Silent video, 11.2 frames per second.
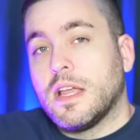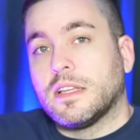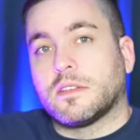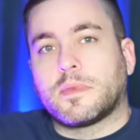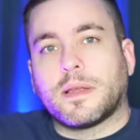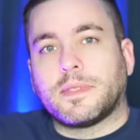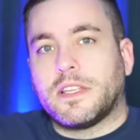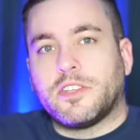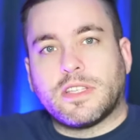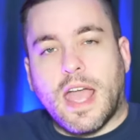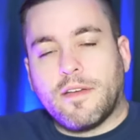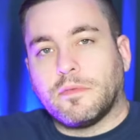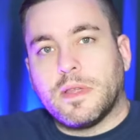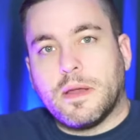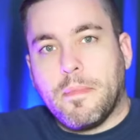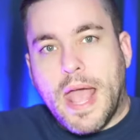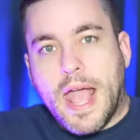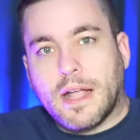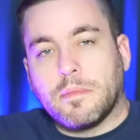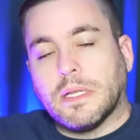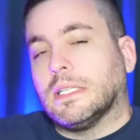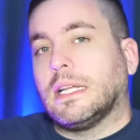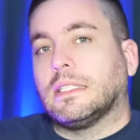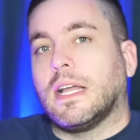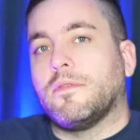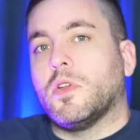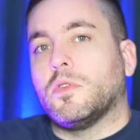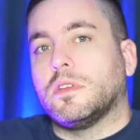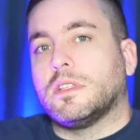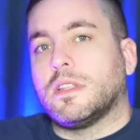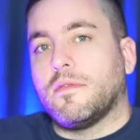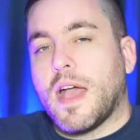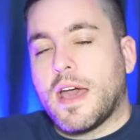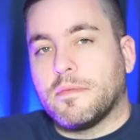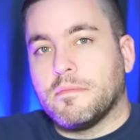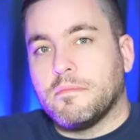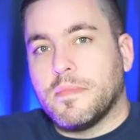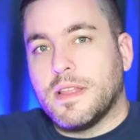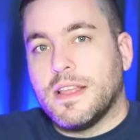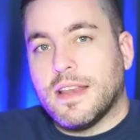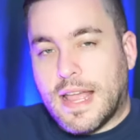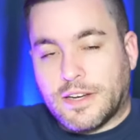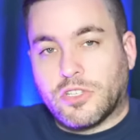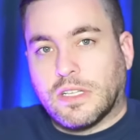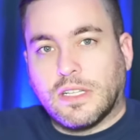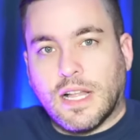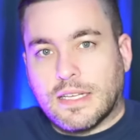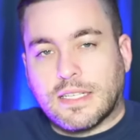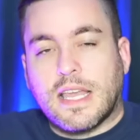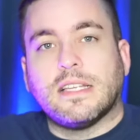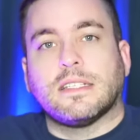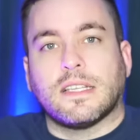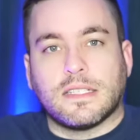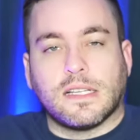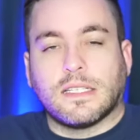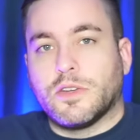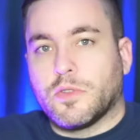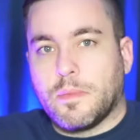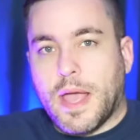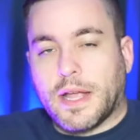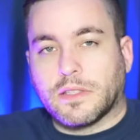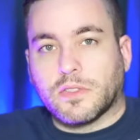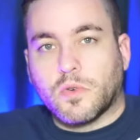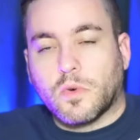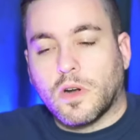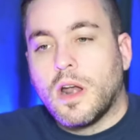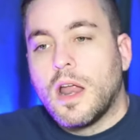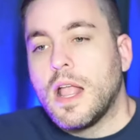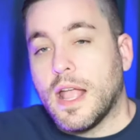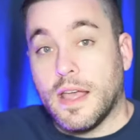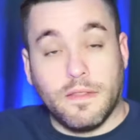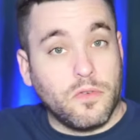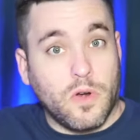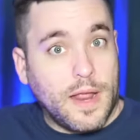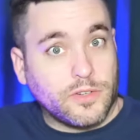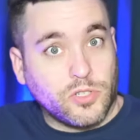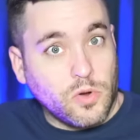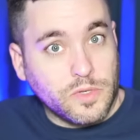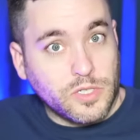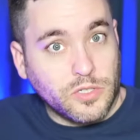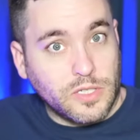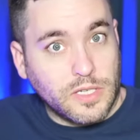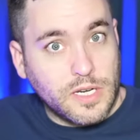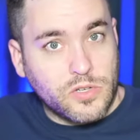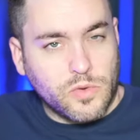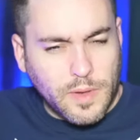Sometimes they just have them in a bag, but lately I've noticed they've had them in actually a glass case that's like near the back of the store, and they were actually always in good condition.